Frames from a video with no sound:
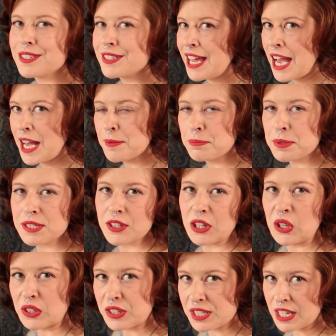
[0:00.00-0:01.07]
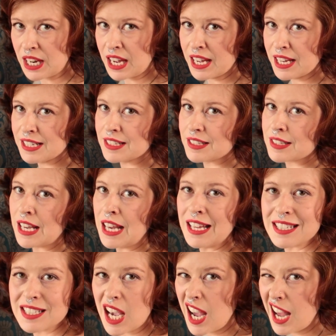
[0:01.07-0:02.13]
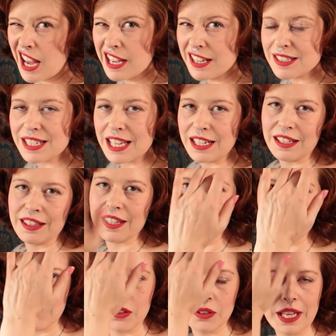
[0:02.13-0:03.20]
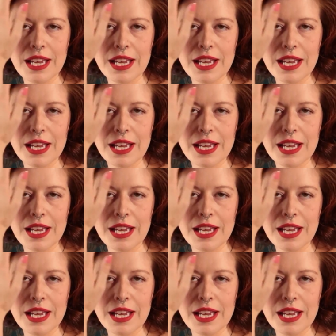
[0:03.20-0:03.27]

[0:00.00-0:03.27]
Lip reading: snaps, hooks and eyes, ties, anything that you